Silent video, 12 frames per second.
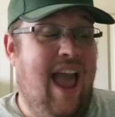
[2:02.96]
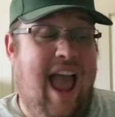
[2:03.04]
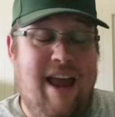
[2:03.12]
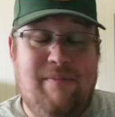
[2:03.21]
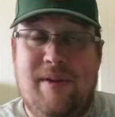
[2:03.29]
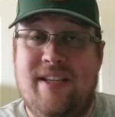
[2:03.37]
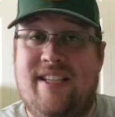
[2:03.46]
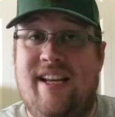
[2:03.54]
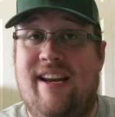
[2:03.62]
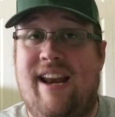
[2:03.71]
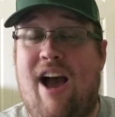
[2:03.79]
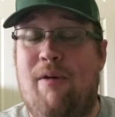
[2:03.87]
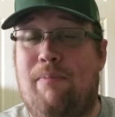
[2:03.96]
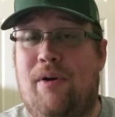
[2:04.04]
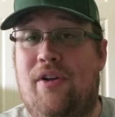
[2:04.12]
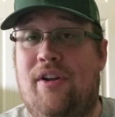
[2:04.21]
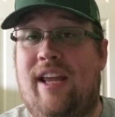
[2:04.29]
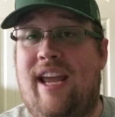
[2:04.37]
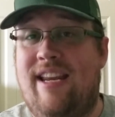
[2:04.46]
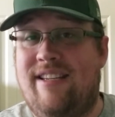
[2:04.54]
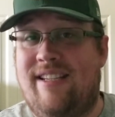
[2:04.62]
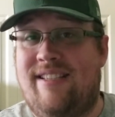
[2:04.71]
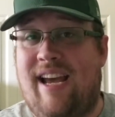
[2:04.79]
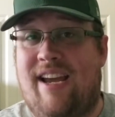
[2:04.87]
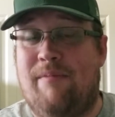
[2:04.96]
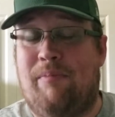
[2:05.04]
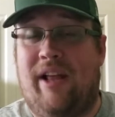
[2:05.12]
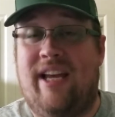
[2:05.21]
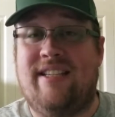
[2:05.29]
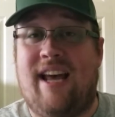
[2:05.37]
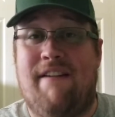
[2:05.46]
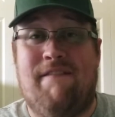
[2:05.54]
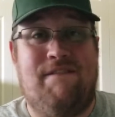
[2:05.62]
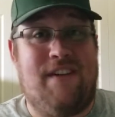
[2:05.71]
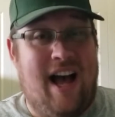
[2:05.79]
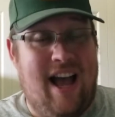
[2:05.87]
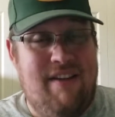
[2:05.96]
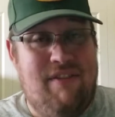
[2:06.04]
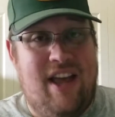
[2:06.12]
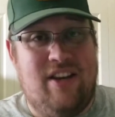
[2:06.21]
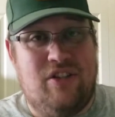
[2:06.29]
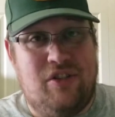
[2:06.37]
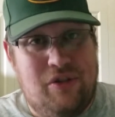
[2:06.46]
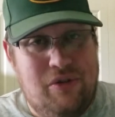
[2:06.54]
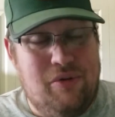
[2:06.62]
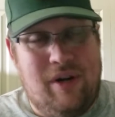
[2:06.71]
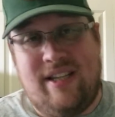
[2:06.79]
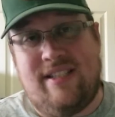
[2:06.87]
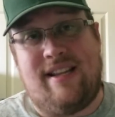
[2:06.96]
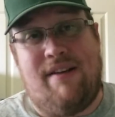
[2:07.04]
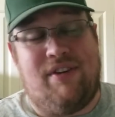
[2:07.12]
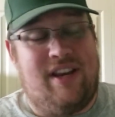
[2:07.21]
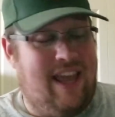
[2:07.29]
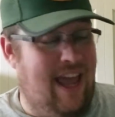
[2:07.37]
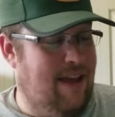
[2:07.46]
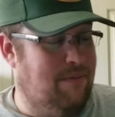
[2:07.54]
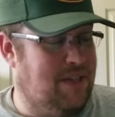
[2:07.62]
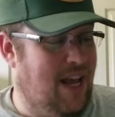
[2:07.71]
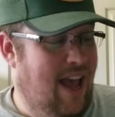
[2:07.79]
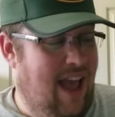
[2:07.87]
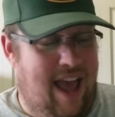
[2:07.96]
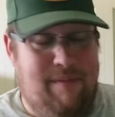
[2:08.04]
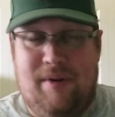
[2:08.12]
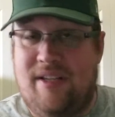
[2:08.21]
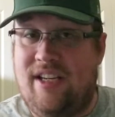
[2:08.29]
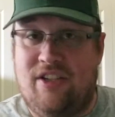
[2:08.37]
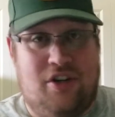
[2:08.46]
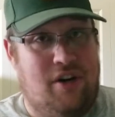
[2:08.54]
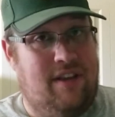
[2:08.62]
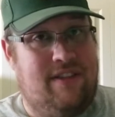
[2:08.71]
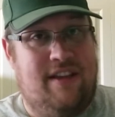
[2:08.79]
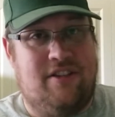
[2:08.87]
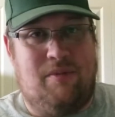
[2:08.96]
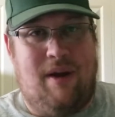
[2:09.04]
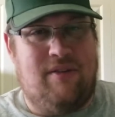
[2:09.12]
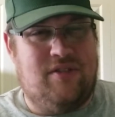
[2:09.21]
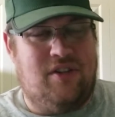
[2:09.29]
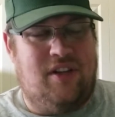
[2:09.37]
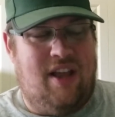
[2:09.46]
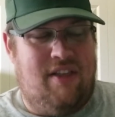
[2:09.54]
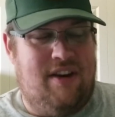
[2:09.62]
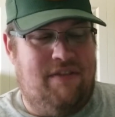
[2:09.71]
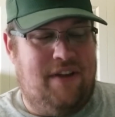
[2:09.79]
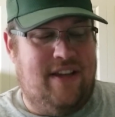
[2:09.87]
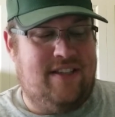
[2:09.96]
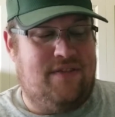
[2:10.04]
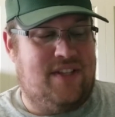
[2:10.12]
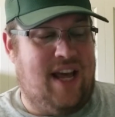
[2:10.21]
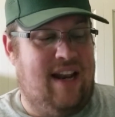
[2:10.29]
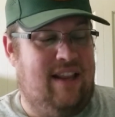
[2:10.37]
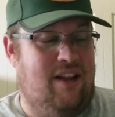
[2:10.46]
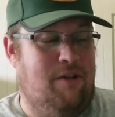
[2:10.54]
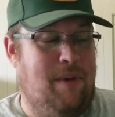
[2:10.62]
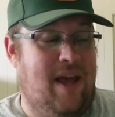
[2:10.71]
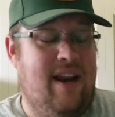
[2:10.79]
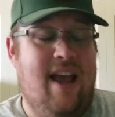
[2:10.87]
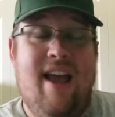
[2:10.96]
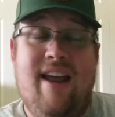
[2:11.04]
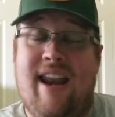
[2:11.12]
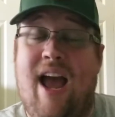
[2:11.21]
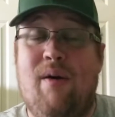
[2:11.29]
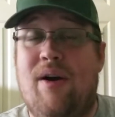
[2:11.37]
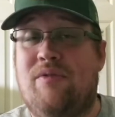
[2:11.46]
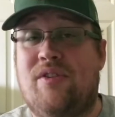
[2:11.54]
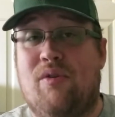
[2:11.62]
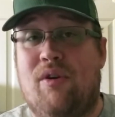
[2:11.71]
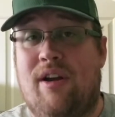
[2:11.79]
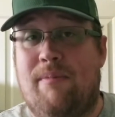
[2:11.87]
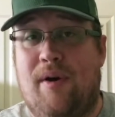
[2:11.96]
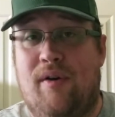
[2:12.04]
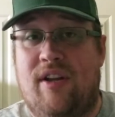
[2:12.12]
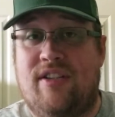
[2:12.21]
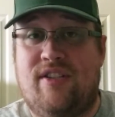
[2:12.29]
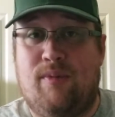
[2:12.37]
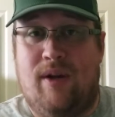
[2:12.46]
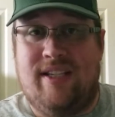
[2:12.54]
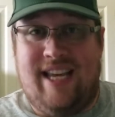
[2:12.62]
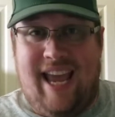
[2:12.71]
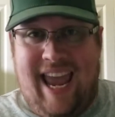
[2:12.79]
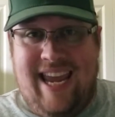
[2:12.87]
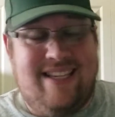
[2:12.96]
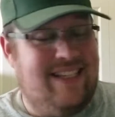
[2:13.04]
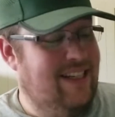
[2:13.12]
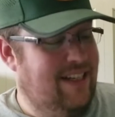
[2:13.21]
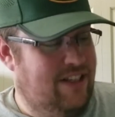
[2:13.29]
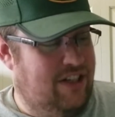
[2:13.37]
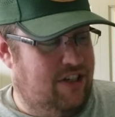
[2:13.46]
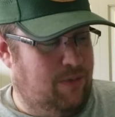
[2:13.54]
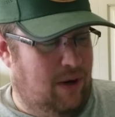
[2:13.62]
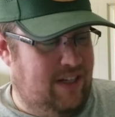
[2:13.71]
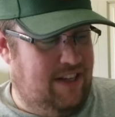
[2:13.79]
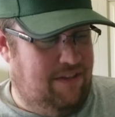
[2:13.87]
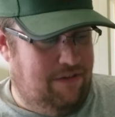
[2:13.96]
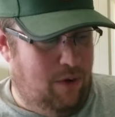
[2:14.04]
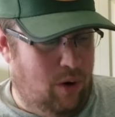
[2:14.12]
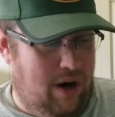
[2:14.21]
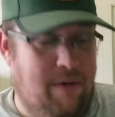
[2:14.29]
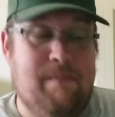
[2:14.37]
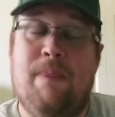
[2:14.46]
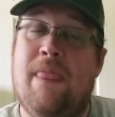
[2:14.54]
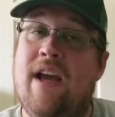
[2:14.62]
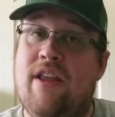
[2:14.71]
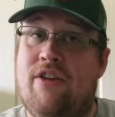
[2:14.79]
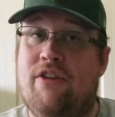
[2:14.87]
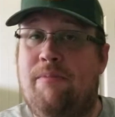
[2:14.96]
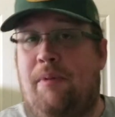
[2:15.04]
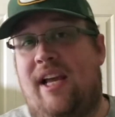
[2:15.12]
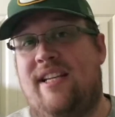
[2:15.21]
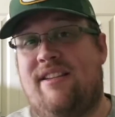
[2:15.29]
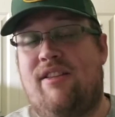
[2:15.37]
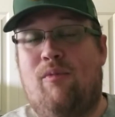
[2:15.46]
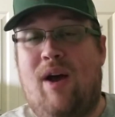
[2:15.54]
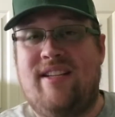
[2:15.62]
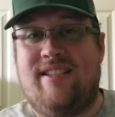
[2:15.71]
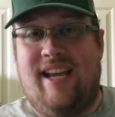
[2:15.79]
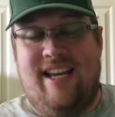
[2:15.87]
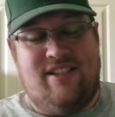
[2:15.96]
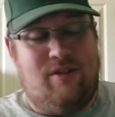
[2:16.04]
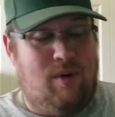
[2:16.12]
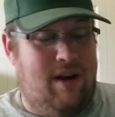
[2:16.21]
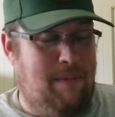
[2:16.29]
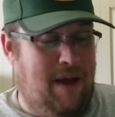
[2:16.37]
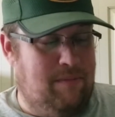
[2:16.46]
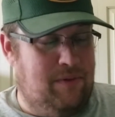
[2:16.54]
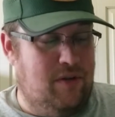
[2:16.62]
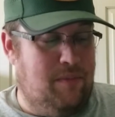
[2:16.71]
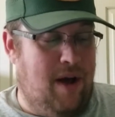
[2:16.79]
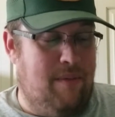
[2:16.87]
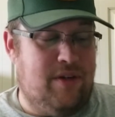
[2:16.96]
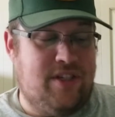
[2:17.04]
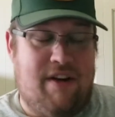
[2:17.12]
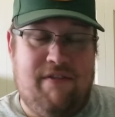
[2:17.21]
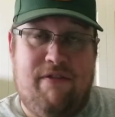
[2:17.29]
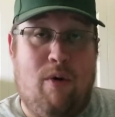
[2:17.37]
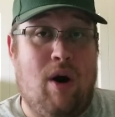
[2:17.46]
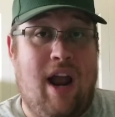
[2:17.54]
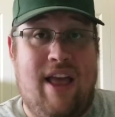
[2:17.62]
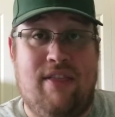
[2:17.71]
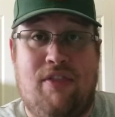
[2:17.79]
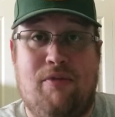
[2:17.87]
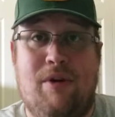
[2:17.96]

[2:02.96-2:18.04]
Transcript: Edmonton now pulled into second place at 5-2 in 7 games. Edmonton turning things around, certainly on the defensive side a little bit, now outscoring opponents 28-24. Third place in the West is the Winnipeg Blue Bombers at 4-3,